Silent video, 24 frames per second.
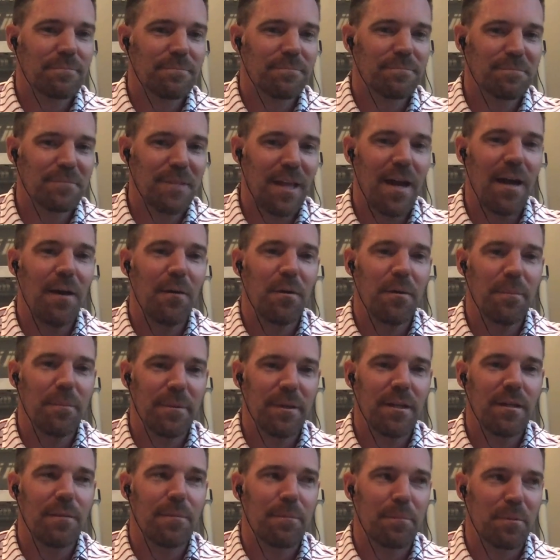that would
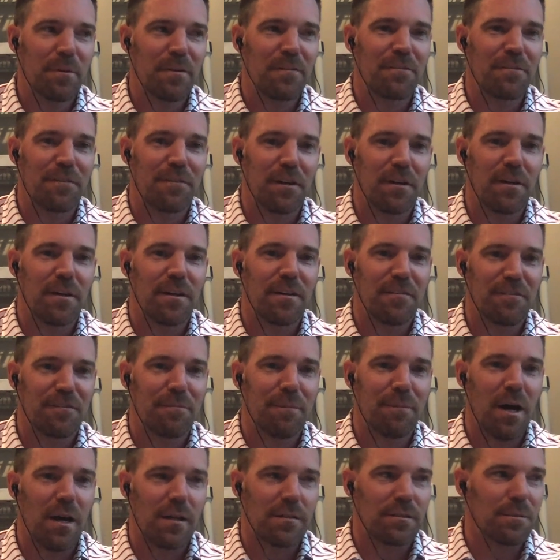be preferred if
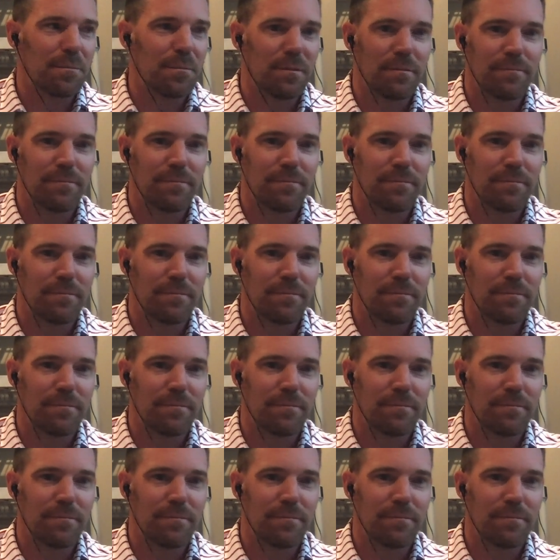possible.